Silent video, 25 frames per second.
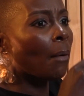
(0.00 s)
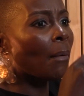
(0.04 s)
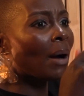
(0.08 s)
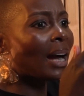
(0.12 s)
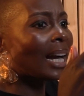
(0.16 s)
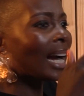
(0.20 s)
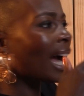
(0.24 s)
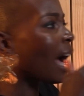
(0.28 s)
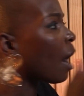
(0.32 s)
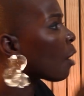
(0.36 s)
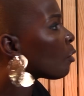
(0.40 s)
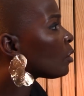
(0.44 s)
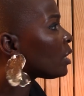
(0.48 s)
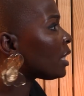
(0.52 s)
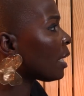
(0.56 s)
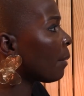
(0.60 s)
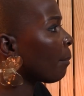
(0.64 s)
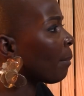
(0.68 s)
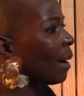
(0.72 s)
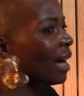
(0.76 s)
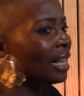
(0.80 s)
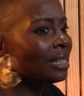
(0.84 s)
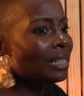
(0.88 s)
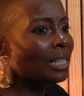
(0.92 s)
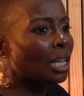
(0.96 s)
our
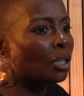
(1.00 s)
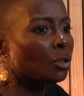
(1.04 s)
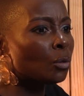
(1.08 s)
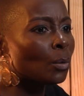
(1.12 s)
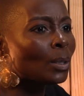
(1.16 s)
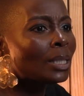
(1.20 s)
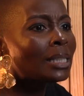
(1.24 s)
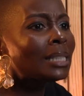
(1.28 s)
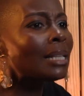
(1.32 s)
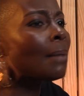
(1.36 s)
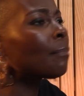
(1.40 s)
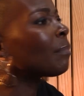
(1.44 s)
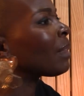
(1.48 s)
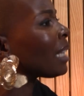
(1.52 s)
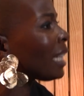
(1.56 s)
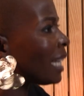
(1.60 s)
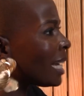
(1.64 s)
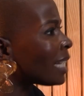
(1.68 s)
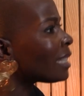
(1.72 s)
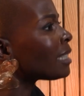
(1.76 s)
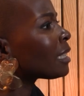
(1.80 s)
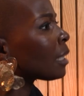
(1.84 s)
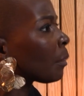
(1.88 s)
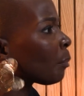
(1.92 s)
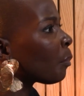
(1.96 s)
counterparts are doing something,
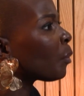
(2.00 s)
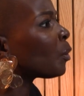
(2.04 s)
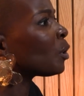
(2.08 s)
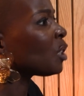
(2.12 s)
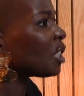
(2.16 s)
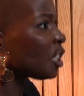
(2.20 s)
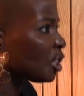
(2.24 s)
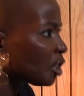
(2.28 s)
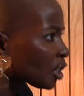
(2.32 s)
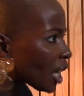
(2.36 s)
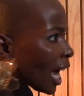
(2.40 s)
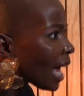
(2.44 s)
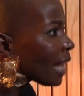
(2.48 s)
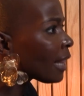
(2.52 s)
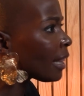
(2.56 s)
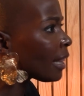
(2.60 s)
let's support each